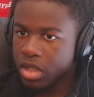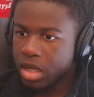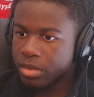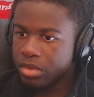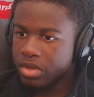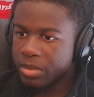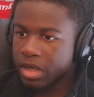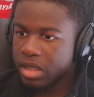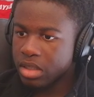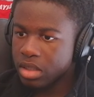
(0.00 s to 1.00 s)
Absolute
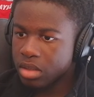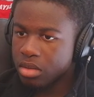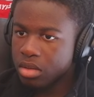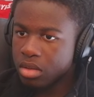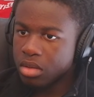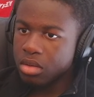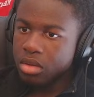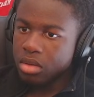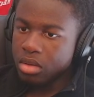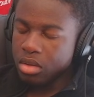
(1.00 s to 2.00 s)
smart idea.
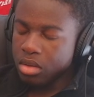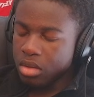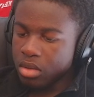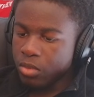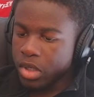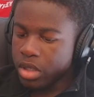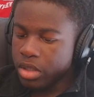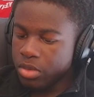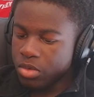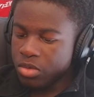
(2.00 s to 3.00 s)
We're gonna
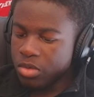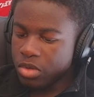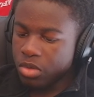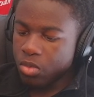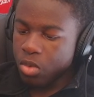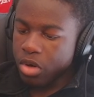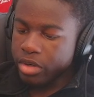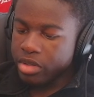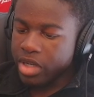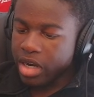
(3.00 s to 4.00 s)
use
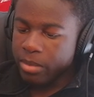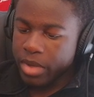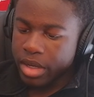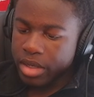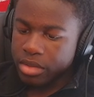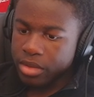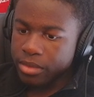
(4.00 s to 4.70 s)
Warrior's Armband